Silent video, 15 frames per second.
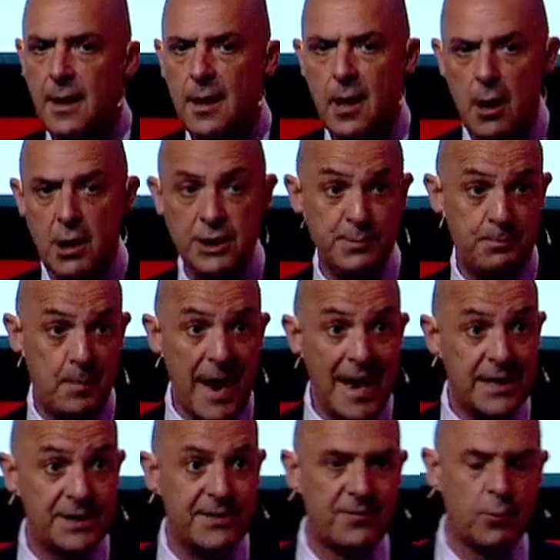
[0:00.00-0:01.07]
large
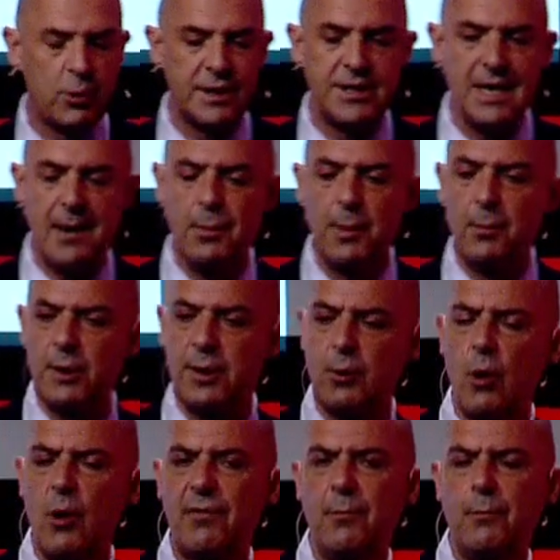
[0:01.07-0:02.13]
banks, for example, but
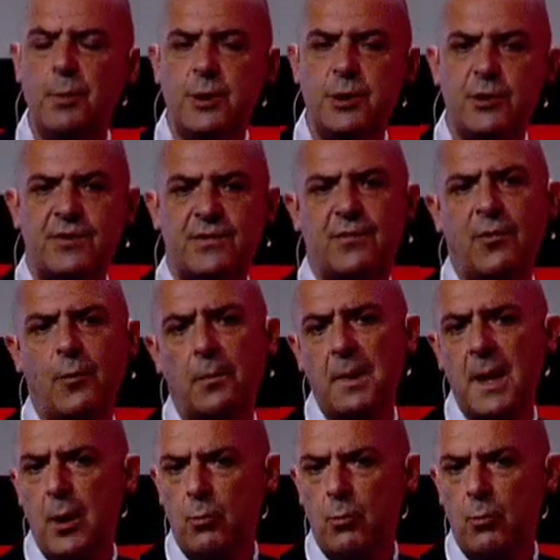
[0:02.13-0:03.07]
they're often produced for